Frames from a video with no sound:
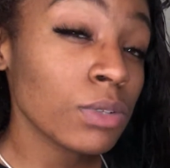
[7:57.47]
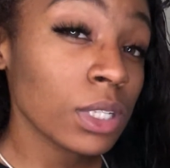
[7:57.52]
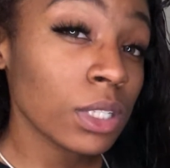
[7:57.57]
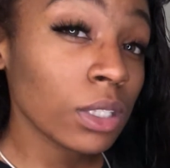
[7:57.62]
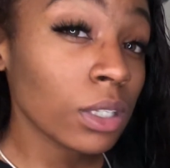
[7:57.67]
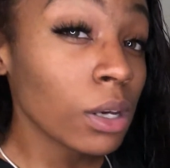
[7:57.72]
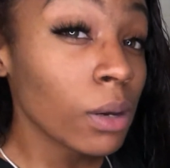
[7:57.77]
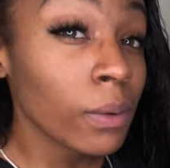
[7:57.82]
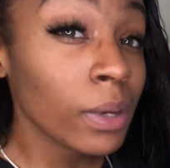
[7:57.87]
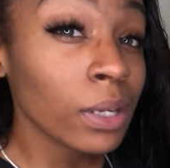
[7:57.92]
but
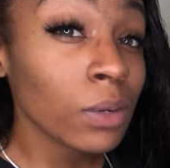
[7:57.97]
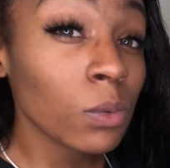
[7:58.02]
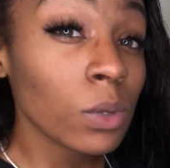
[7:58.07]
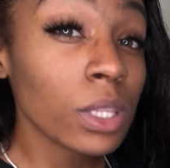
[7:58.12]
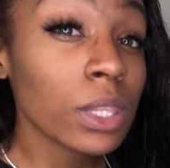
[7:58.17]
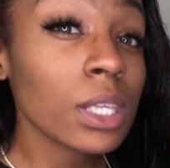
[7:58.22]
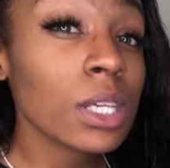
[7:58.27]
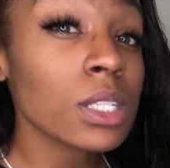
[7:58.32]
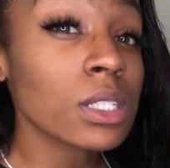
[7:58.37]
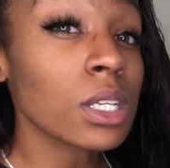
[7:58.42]
what you need to
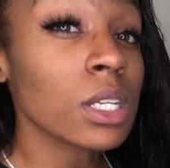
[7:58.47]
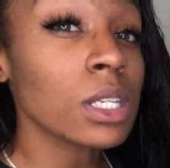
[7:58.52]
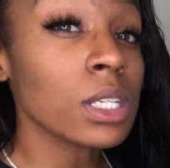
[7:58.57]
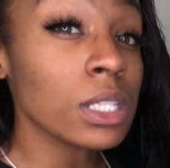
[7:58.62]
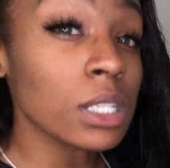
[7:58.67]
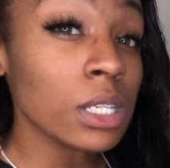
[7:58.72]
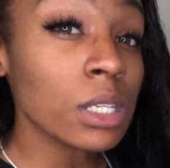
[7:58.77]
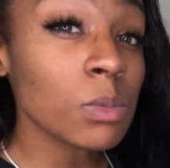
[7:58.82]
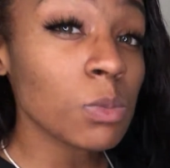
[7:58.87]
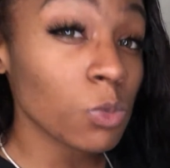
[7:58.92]
go in with
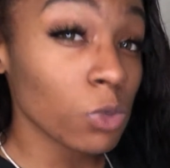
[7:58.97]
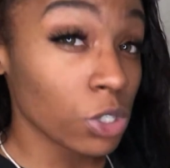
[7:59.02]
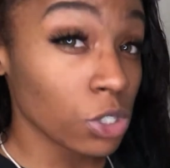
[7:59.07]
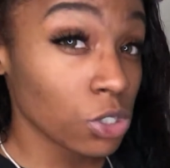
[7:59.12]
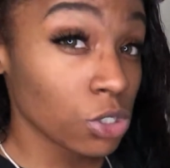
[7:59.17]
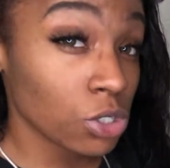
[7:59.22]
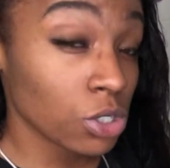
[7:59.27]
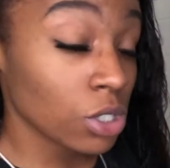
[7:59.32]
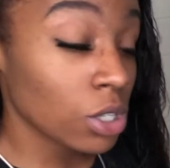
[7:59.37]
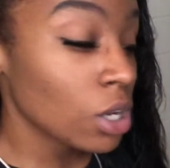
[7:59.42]
is a
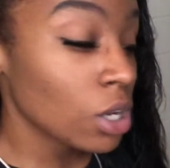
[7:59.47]
deep